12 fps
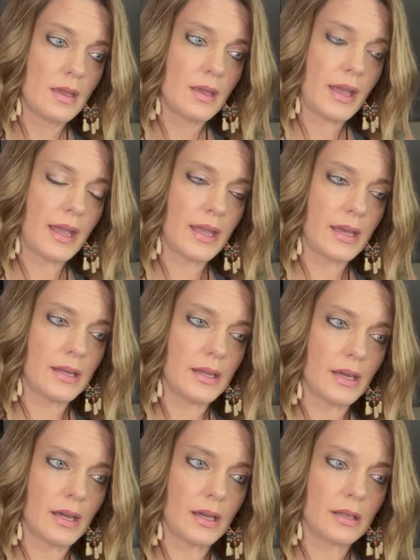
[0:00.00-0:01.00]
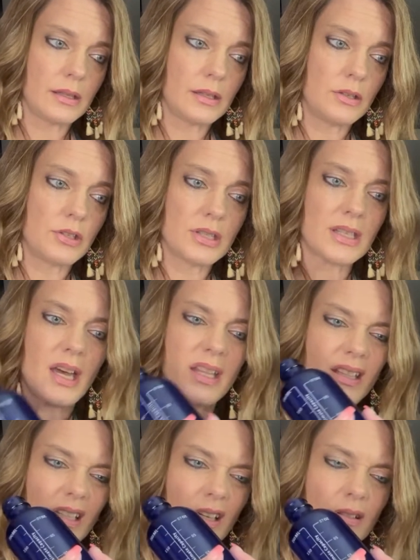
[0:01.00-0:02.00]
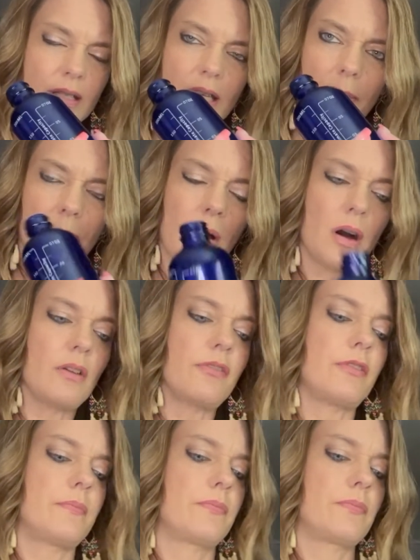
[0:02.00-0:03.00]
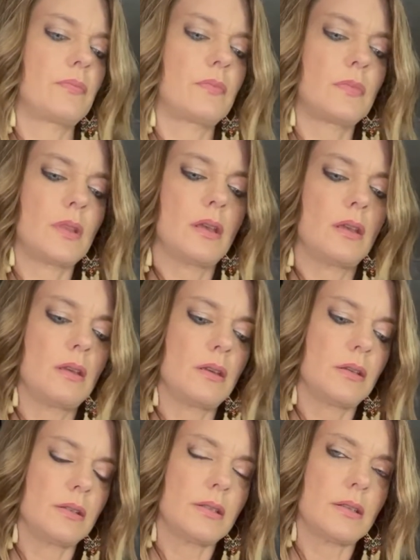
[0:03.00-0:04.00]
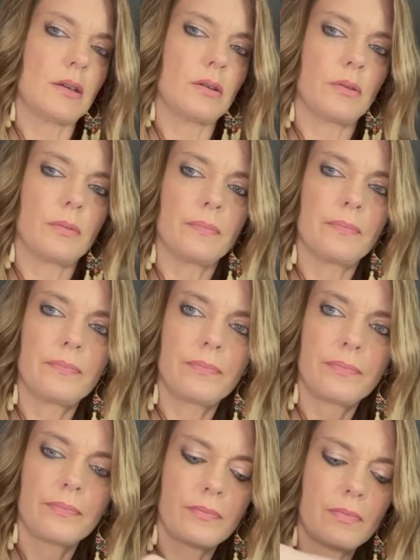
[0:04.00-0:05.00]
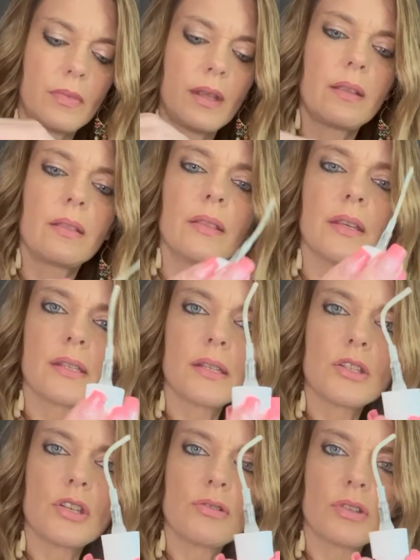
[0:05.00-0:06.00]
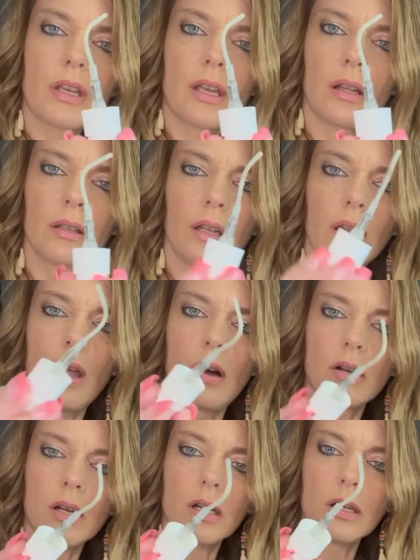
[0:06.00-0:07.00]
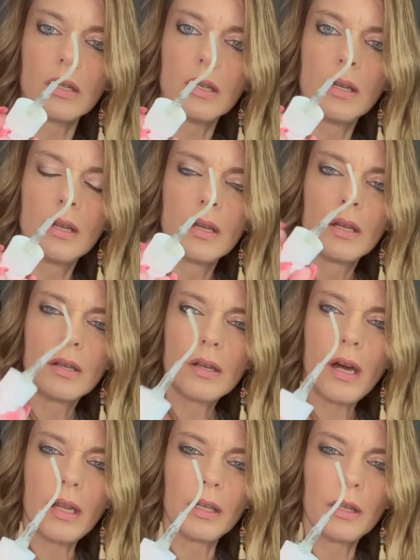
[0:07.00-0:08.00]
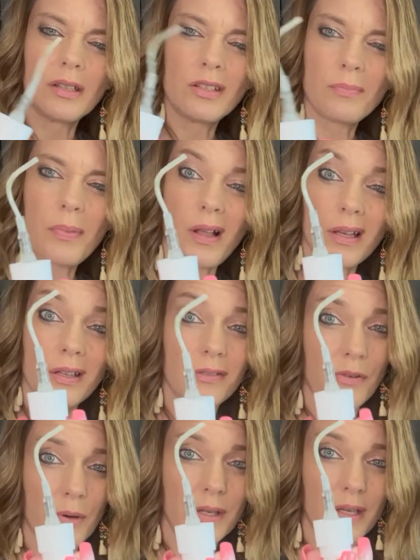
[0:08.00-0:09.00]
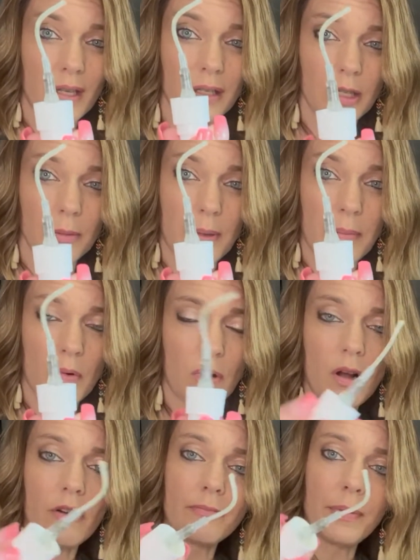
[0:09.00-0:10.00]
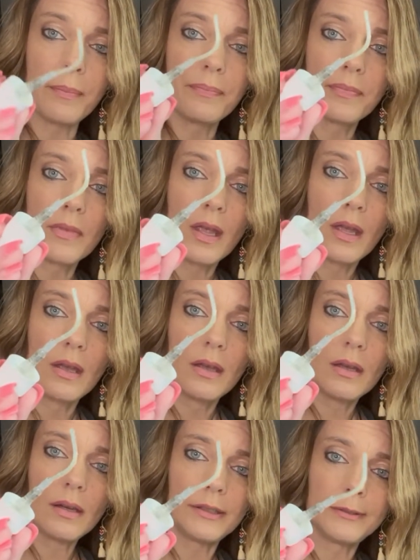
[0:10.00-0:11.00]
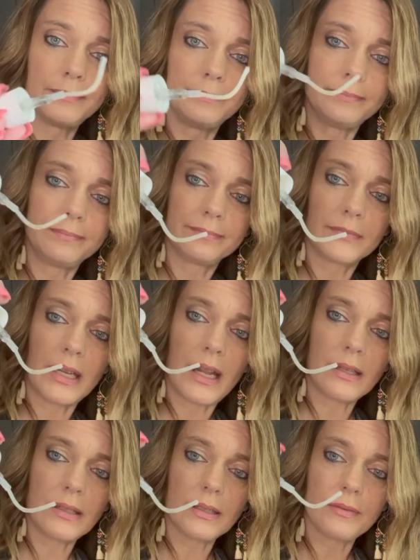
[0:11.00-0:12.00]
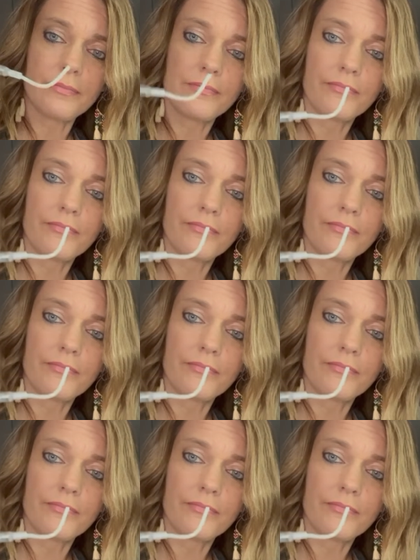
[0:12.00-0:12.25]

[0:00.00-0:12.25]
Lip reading: And you just cut the little tip off. So this is usually a little longer. Cut a little, and you probably could afford to cut a little bit more off, but than I did.